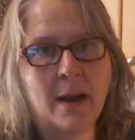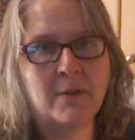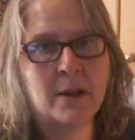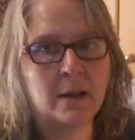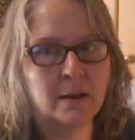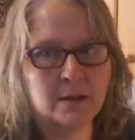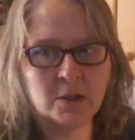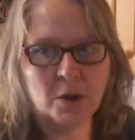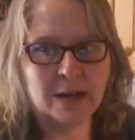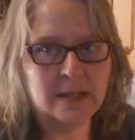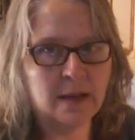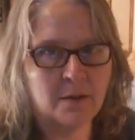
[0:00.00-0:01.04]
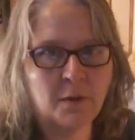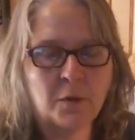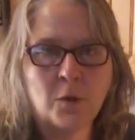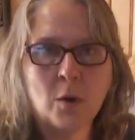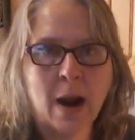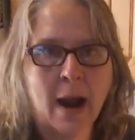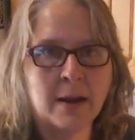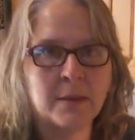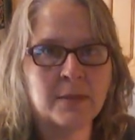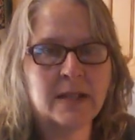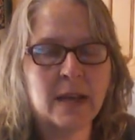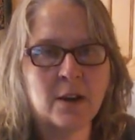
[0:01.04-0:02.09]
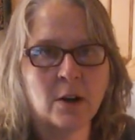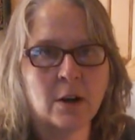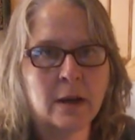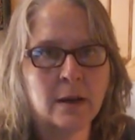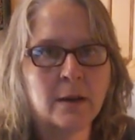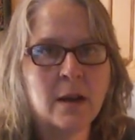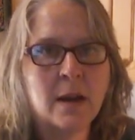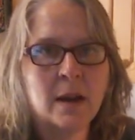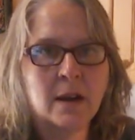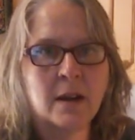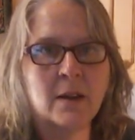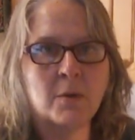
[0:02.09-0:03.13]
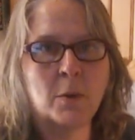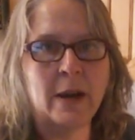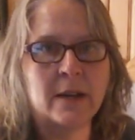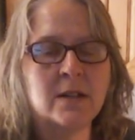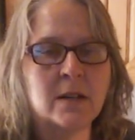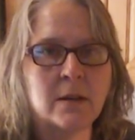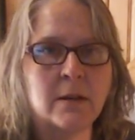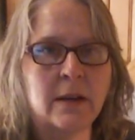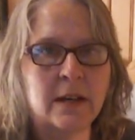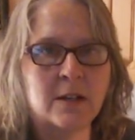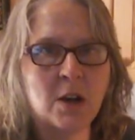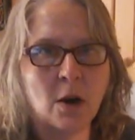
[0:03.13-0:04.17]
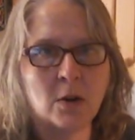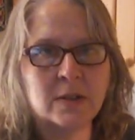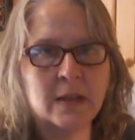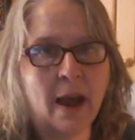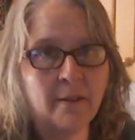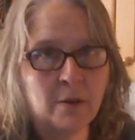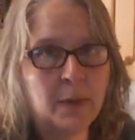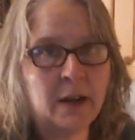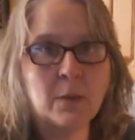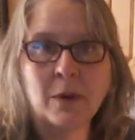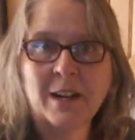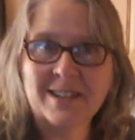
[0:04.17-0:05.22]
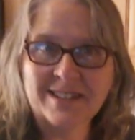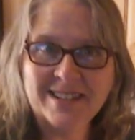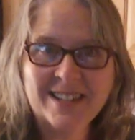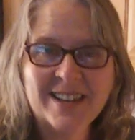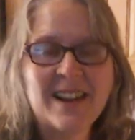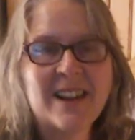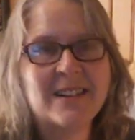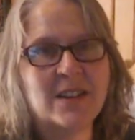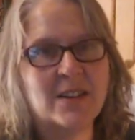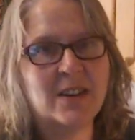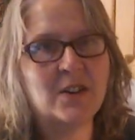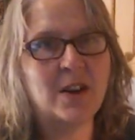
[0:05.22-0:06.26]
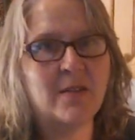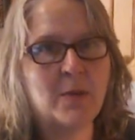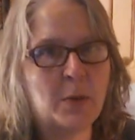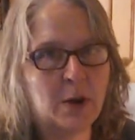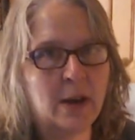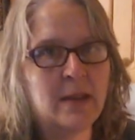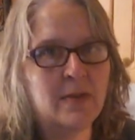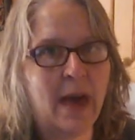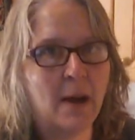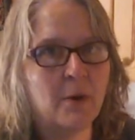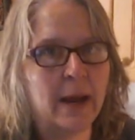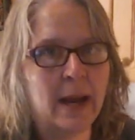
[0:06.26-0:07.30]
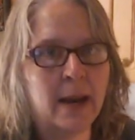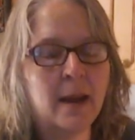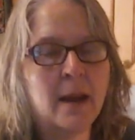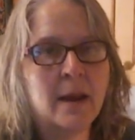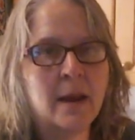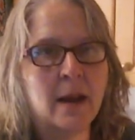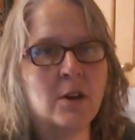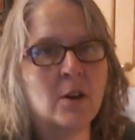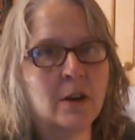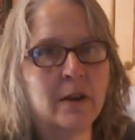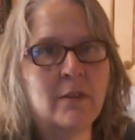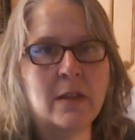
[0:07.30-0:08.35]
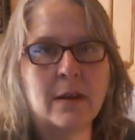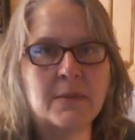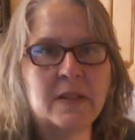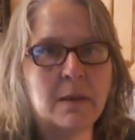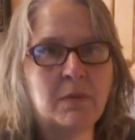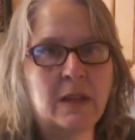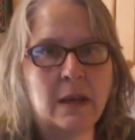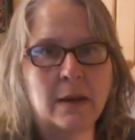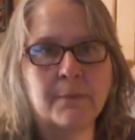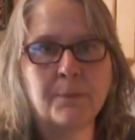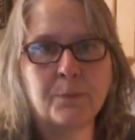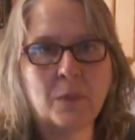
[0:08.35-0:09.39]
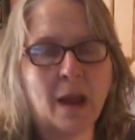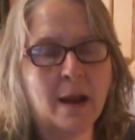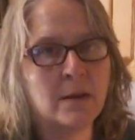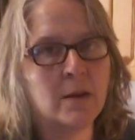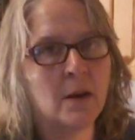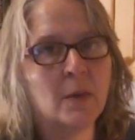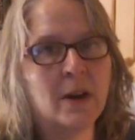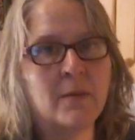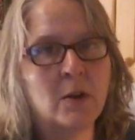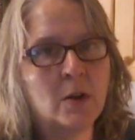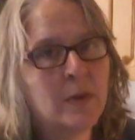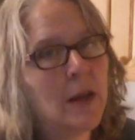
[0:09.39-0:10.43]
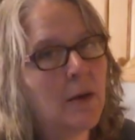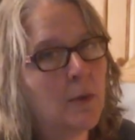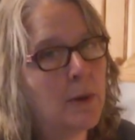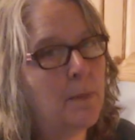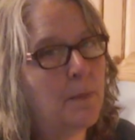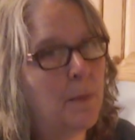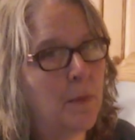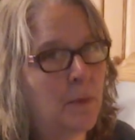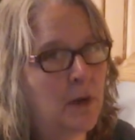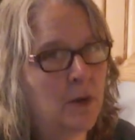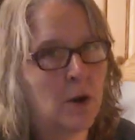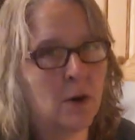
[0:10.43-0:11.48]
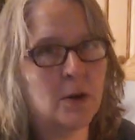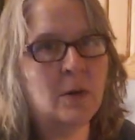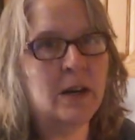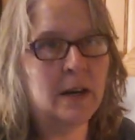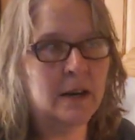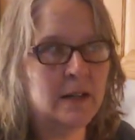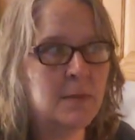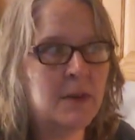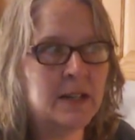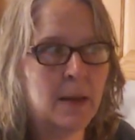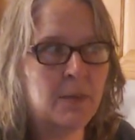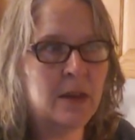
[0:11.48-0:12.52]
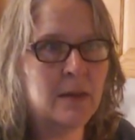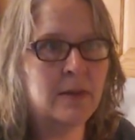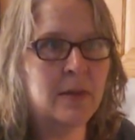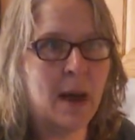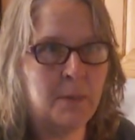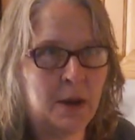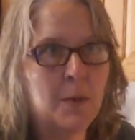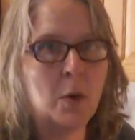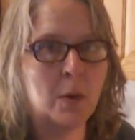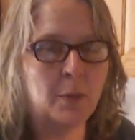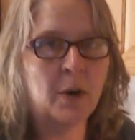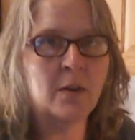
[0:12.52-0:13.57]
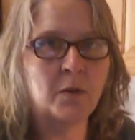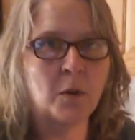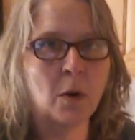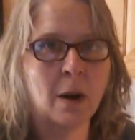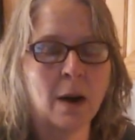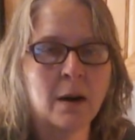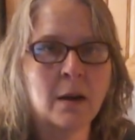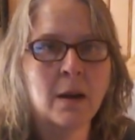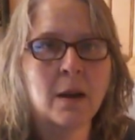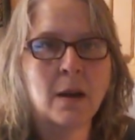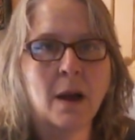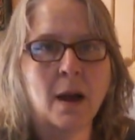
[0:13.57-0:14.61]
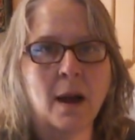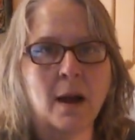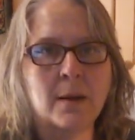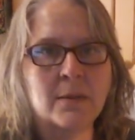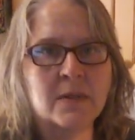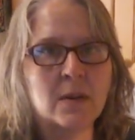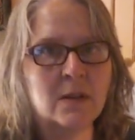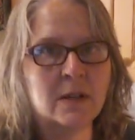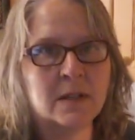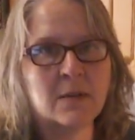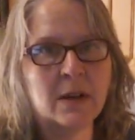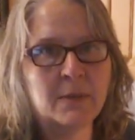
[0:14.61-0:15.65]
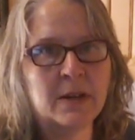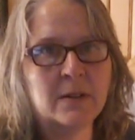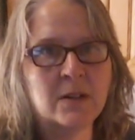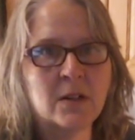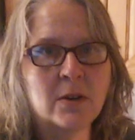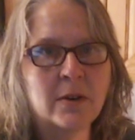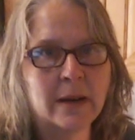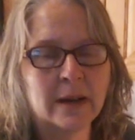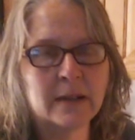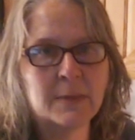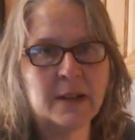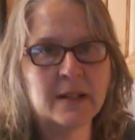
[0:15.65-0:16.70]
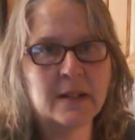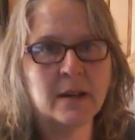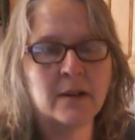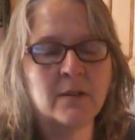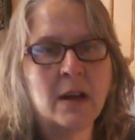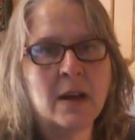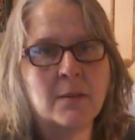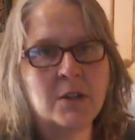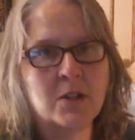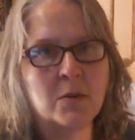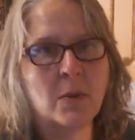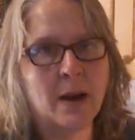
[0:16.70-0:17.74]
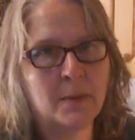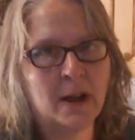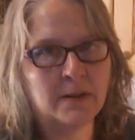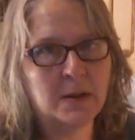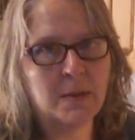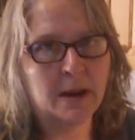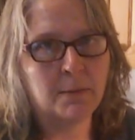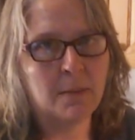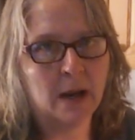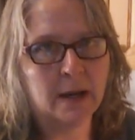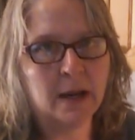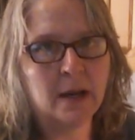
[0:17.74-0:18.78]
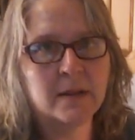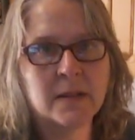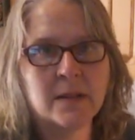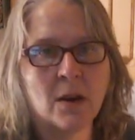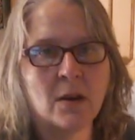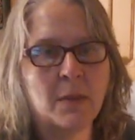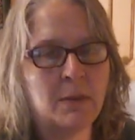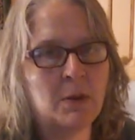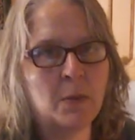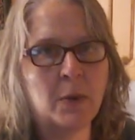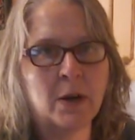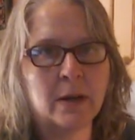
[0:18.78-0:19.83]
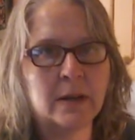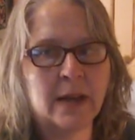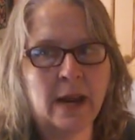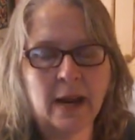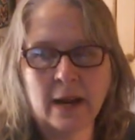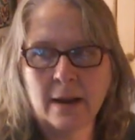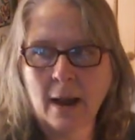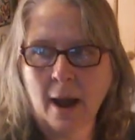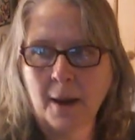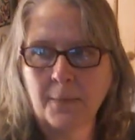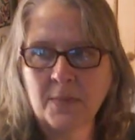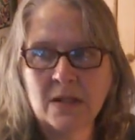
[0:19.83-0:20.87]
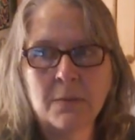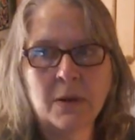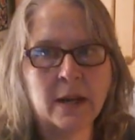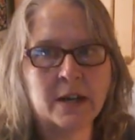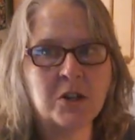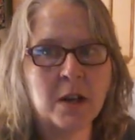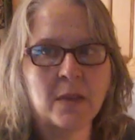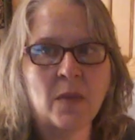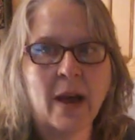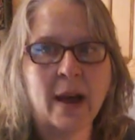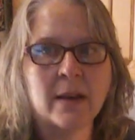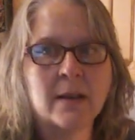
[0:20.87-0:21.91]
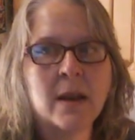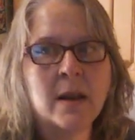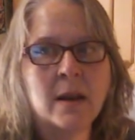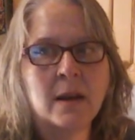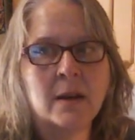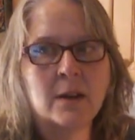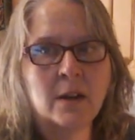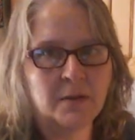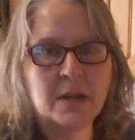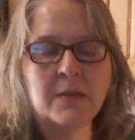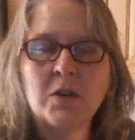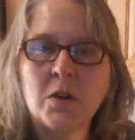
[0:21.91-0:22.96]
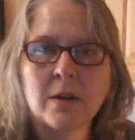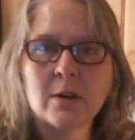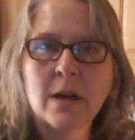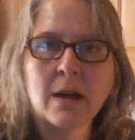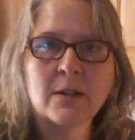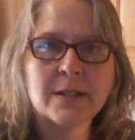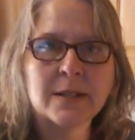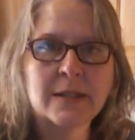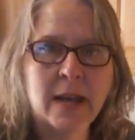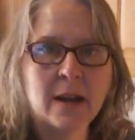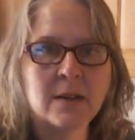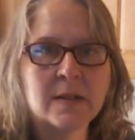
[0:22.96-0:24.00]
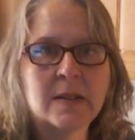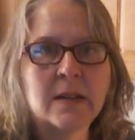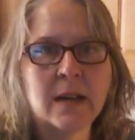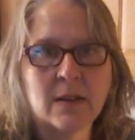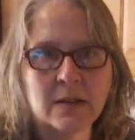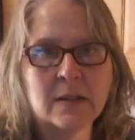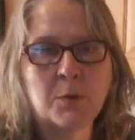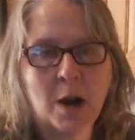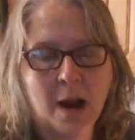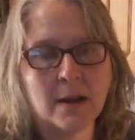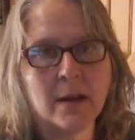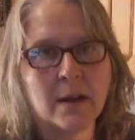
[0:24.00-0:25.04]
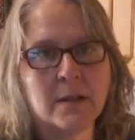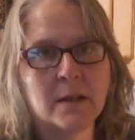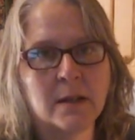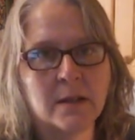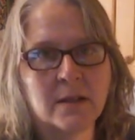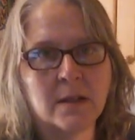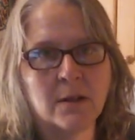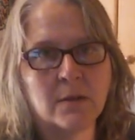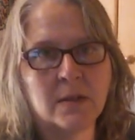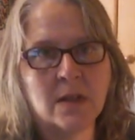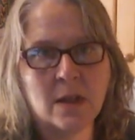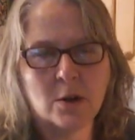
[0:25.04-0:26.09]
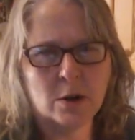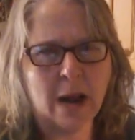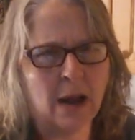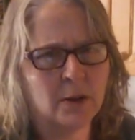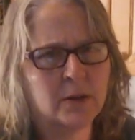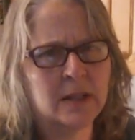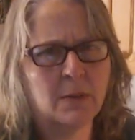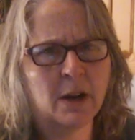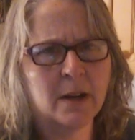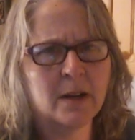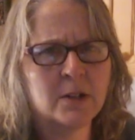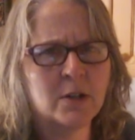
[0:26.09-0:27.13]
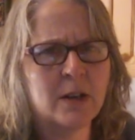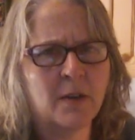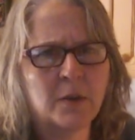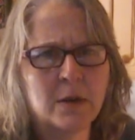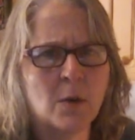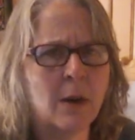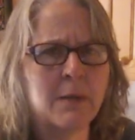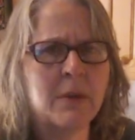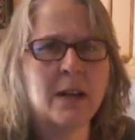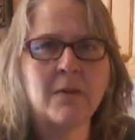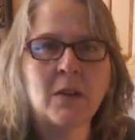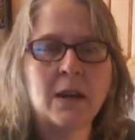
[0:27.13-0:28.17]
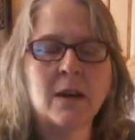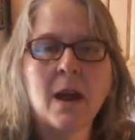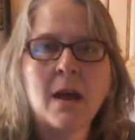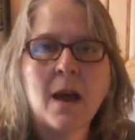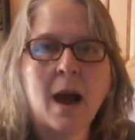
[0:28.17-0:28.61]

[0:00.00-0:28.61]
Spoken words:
have a choice of 4 items that you're going to give away to each host. Everybody wins. So then you have a booking that way and you're giving them something, I don't know, whatever you think would, you need it to be something that people will book for. So it doesn't want to be too inexpensive, but you want to be able to make money. So maybe you put a stipulation that you have to have $200 in sales to get this product so that you're not losing money, because you definitely don't want to be giving